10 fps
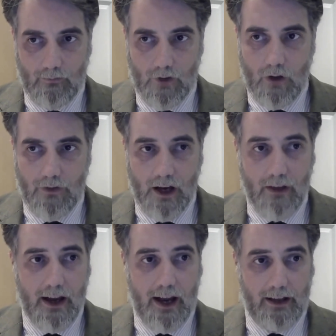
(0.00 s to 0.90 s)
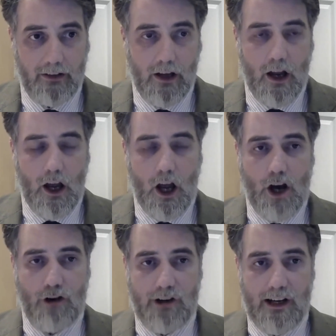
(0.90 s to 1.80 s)
On the other hand, a
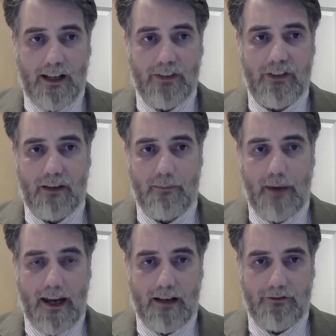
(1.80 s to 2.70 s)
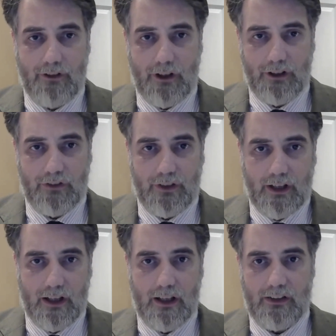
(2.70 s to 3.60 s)
realistic pagan philosopher
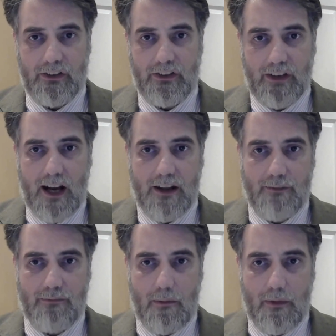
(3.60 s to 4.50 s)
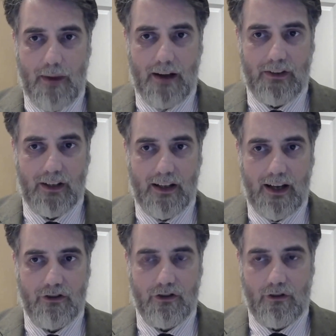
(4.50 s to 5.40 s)
can understand the problematic
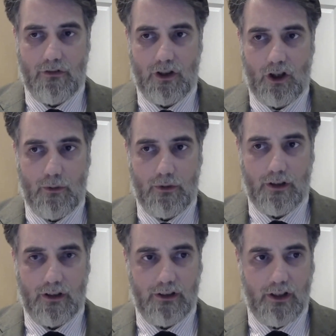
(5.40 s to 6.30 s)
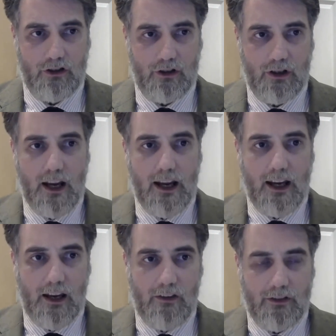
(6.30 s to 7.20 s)
nature of the human condition,
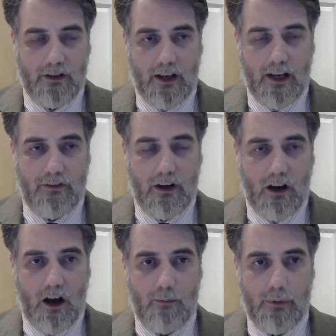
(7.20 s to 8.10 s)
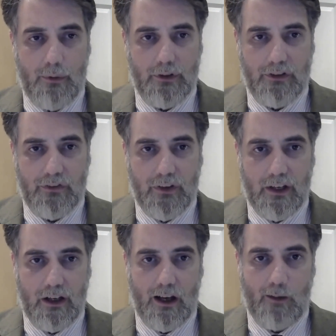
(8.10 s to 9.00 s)
even if he can't put his
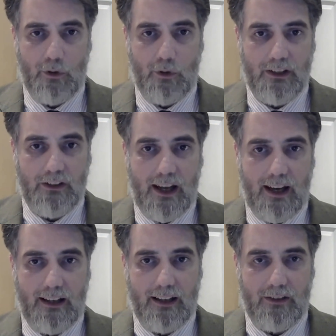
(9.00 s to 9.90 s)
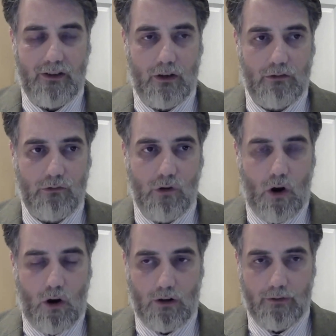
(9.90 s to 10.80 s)
finger on what exactly has gone wrong.